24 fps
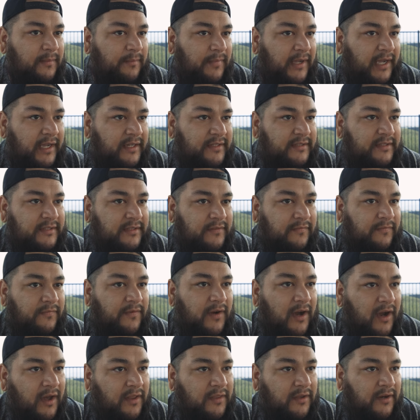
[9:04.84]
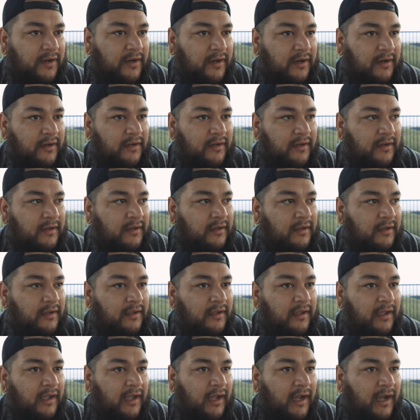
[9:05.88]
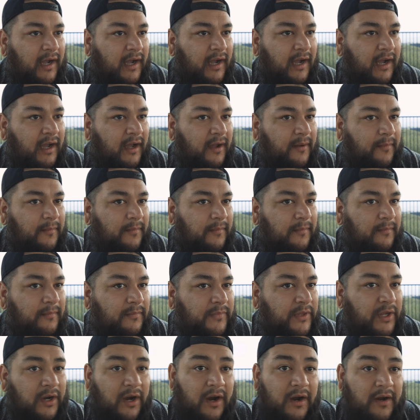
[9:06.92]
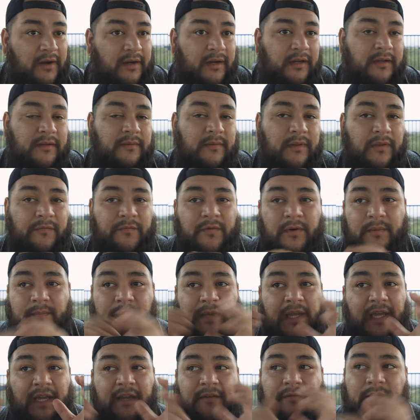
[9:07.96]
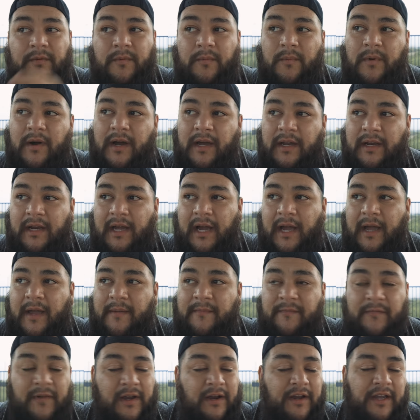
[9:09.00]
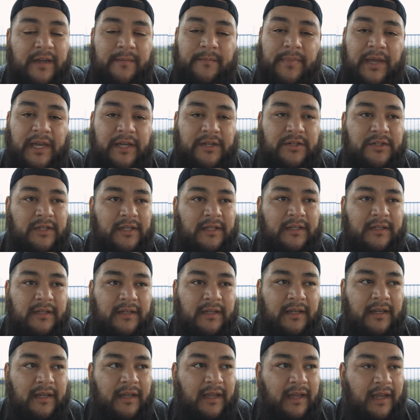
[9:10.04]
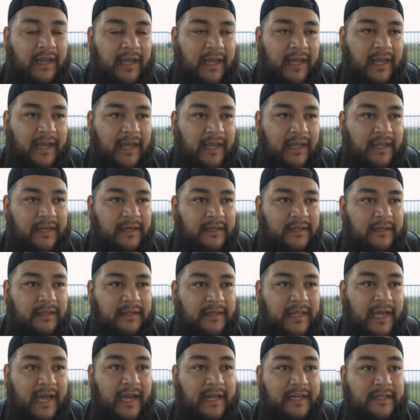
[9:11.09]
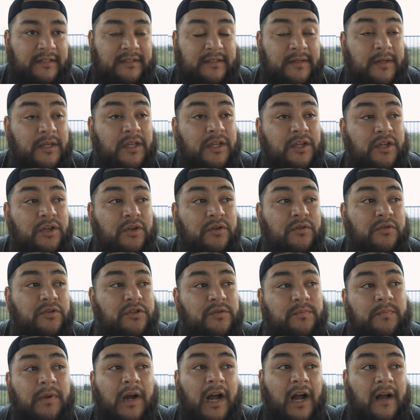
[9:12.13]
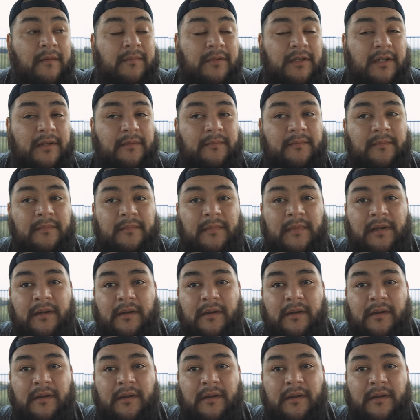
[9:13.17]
the best father. I am very impatient. And that is a huge problem